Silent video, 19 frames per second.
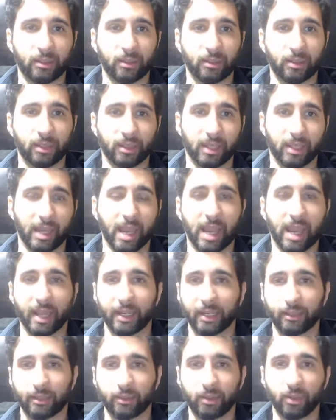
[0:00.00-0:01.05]
Can they
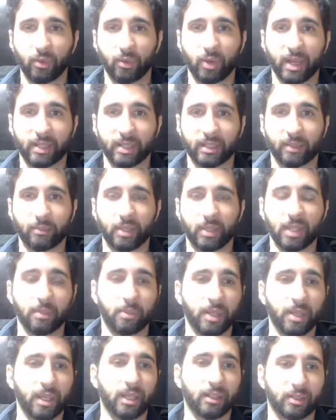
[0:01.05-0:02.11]
add new
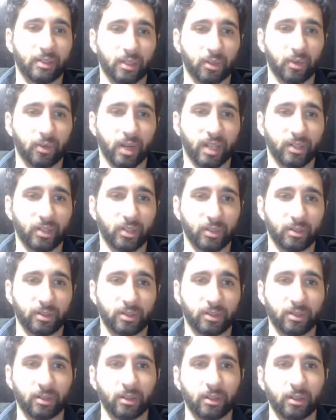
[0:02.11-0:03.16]
SMTP
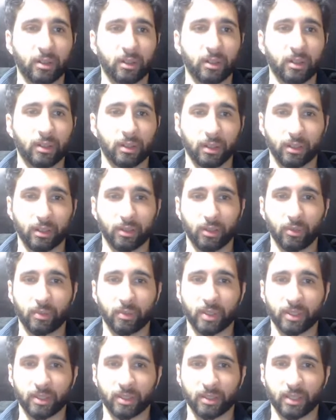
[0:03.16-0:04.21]
integrations? Can they do
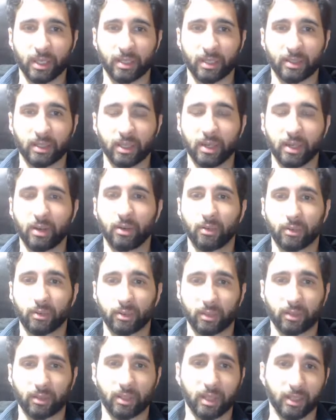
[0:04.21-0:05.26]
business SEO?
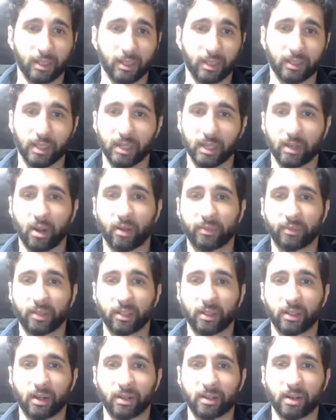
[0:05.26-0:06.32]
Can they take off the
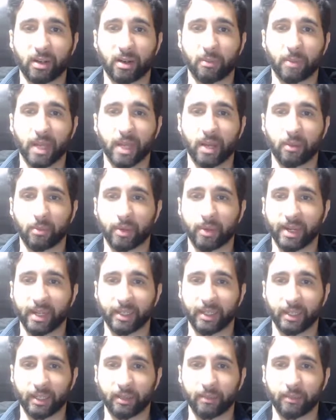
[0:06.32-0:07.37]
Dotcompal
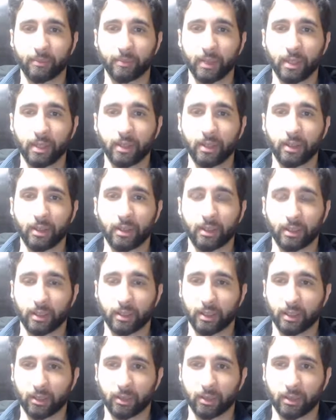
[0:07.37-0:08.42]
branding? Can
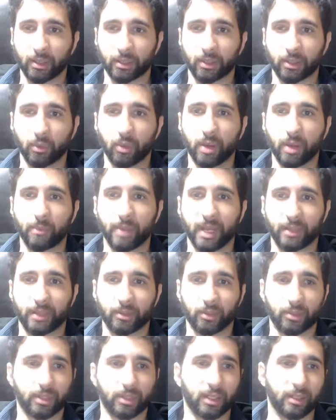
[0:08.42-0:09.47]
they look at the
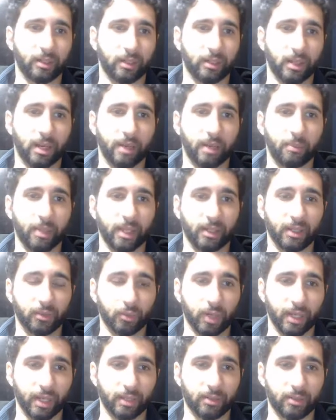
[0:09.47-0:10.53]
webmaster setting, the IP
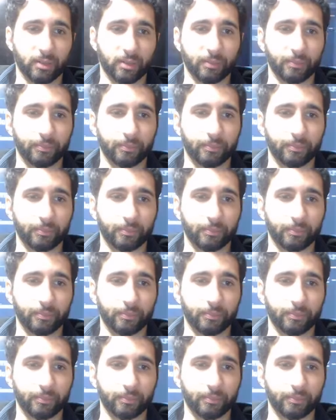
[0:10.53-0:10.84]
address?